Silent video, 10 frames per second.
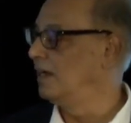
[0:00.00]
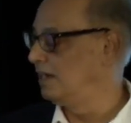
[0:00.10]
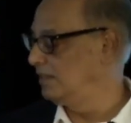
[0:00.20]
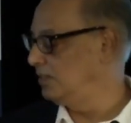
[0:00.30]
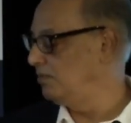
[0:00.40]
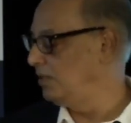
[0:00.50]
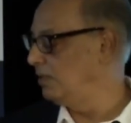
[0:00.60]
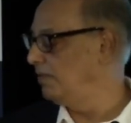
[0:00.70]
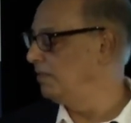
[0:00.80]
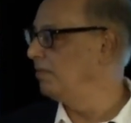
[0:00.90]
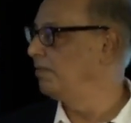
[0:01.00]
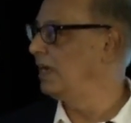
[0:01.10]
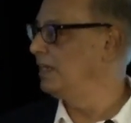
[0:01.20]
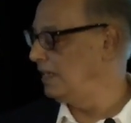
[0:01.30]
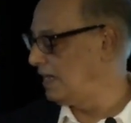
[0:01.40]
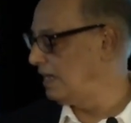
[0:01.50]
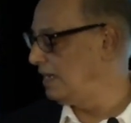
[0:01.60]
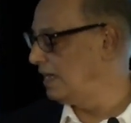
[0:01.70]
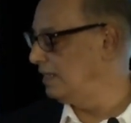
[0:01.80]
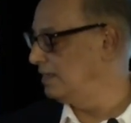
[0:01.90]
Just want to finally
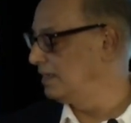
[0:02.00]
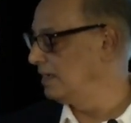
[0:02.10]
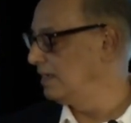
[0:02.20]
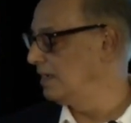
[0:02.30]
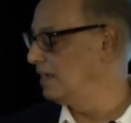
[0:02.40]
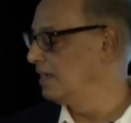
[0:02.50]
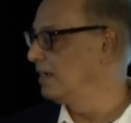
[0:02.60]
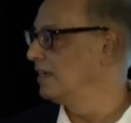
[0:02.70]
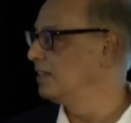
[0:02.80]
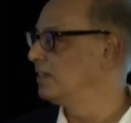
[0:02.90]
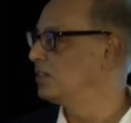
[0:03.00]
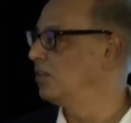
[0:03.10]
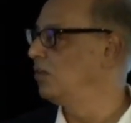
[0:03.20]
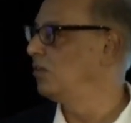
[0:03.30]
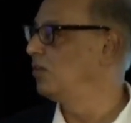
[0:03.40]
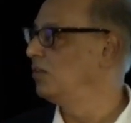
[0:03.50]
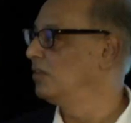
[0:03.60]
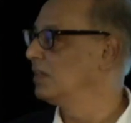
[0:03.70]
highlight this logo.